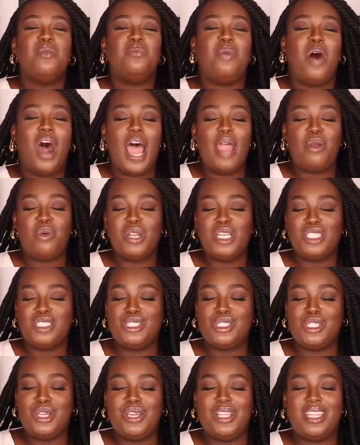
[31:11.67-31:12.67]
but I wanted
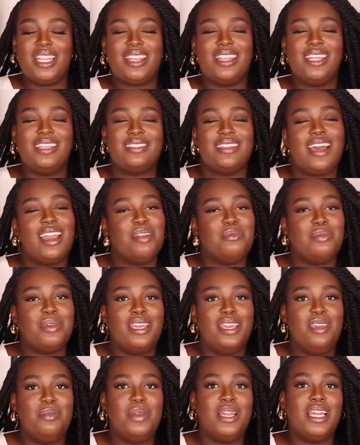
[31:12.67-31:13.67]
to show you the things that I am
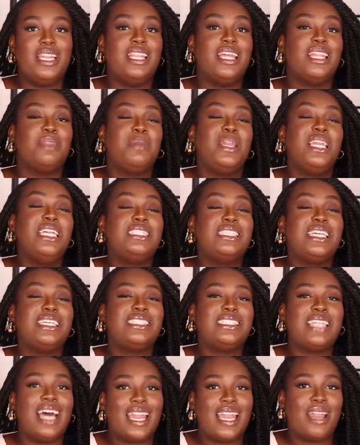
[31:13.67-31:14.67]
keeping and the
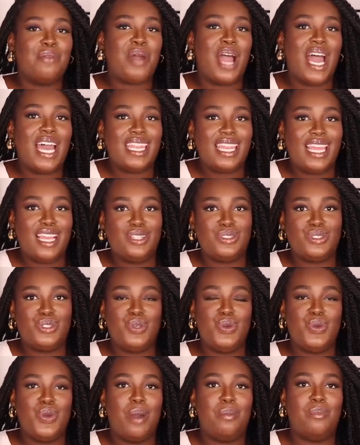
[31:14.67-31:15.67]
pieces that I am adding
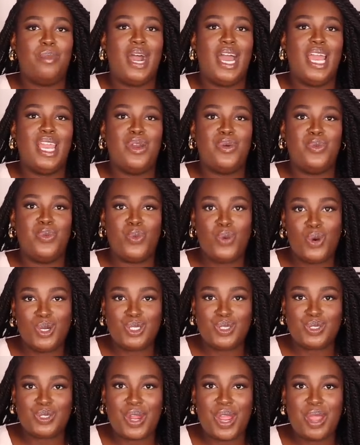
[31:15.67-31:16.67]
to my
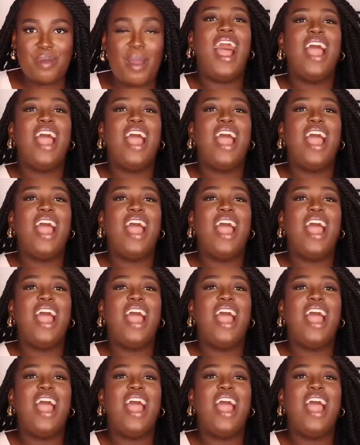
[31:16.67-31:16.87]
wardrobe.